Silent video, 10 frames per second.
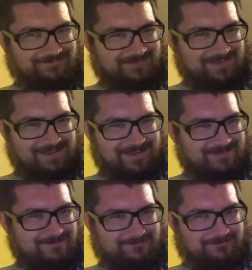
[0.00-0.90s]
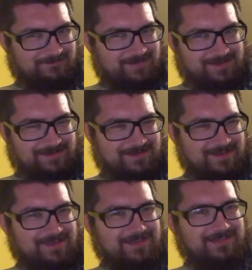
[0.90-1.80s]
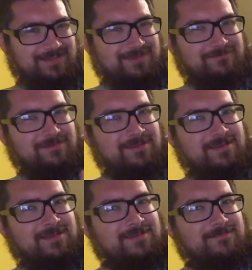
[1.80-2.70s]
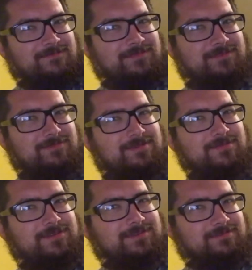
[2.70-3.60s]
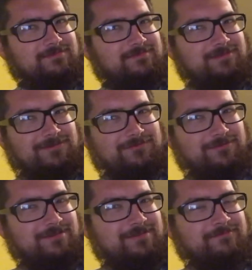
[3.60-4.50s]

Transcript: yeah, not gonna lie, that's, um, that's pretty amazing. Oh boy.